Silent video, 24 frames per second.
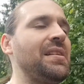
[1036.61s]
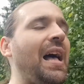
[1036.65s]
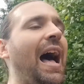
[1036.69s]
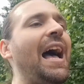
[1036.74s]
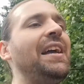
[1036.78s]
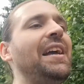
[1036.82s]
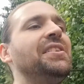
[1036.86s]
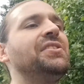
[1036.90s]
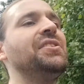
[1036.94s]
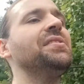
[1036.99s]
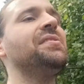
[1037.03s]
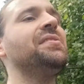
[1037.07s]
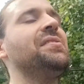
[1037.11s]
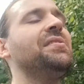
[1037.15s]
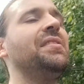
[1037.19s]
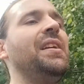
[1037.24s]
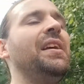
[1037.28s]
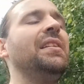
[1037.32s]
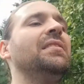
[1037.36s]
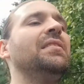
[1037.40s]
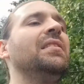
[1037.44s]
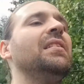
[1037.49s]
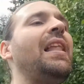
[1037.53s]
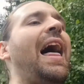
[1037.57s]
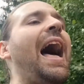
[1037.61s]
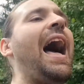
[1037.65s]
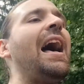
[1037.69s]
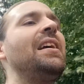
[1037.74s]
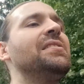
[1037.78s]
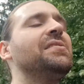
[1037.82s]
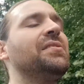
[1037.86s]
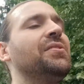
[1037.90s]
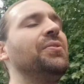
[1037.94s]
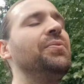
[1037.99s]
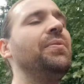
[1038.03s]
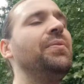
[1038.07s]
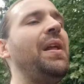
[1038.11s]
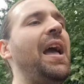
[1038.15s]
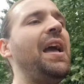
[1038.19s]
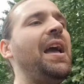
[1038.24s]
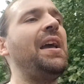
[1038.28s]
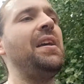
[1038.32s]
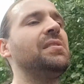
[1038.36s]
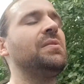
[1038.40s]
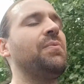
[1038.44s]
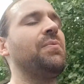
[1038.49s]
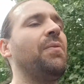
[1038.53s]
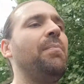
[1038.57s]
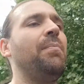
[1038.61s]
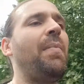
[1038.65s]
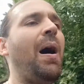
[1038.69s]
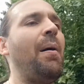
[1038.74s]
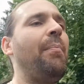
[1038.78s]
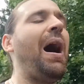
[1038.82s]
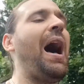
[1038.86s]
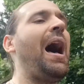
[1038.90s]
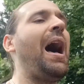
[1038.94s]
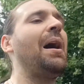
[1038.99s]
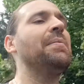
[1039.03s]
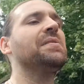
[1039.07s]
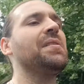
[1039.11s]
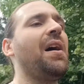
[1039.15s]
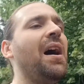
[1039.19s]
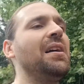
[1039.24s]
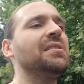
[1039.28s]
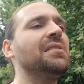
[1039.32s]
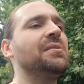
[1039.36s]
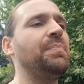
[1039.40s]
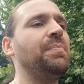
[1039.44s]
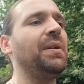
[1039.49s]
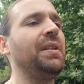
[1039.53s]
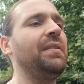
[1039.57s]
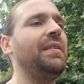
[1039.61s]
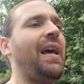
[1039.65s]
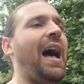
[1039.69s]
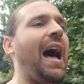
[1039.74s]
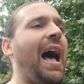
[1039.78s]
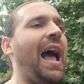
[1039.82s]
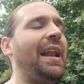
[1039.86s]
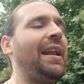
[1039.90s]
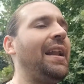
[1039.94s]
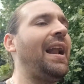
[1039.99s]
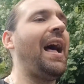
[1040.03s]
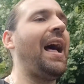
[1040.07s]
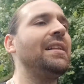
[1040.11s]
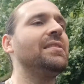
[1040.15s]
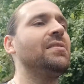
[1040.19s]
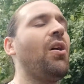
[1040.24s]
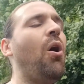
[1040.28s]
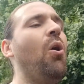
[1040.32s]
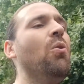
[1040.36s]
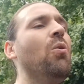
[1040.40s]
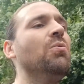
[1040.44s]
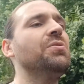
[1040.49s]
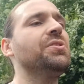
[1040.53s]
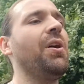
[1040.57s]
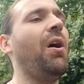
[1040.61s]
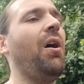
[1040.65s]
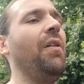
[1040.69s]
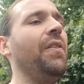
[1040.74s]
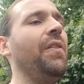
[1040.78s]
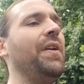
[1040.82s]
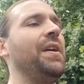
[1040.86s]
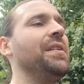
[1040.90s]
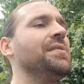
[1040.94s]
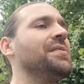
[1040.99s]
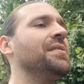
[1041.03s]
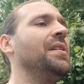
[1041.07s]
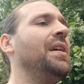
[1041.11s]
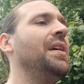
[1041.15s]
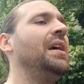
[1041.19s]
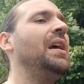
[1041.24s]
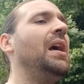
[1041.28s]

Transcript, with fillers: I just did the last two days for my mom's husband dying, and I told y'all this.